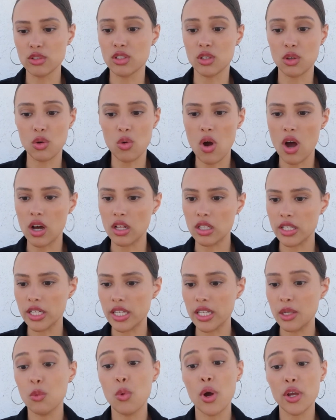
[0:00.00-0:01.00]
the
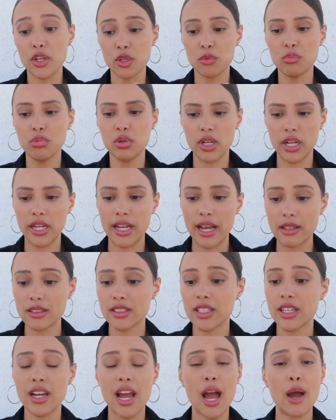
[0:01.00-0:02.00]
quality, what you're putting out
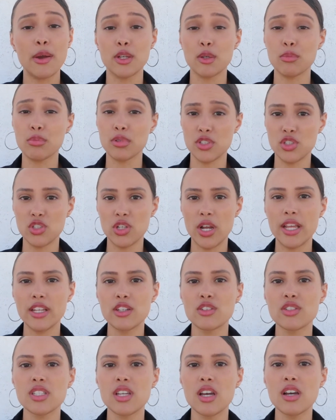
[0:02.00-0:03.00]
there, how you're portraying
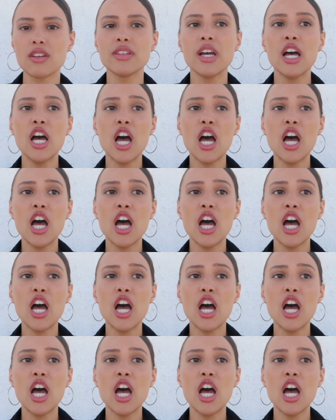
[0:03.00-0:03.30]
yourself.